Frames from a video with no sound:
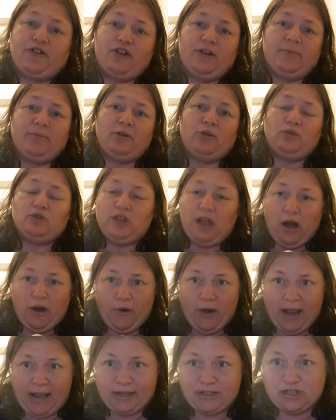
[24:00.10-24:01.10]
criminals are
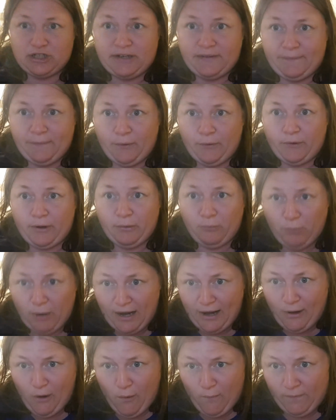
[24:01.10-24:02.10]
actually very
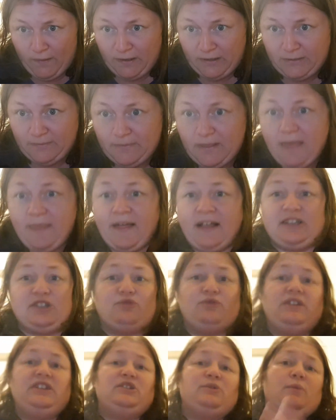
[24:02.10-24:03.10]
aware of it. That's the
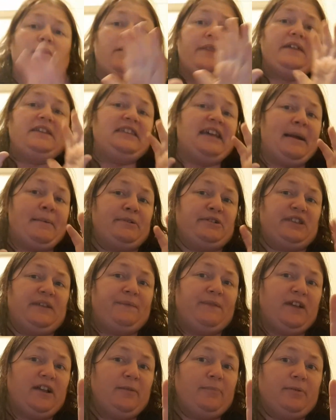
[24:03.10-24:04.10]
reason why they damage the
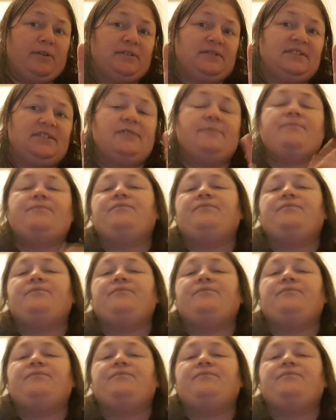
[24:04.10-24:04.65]
fingerprints.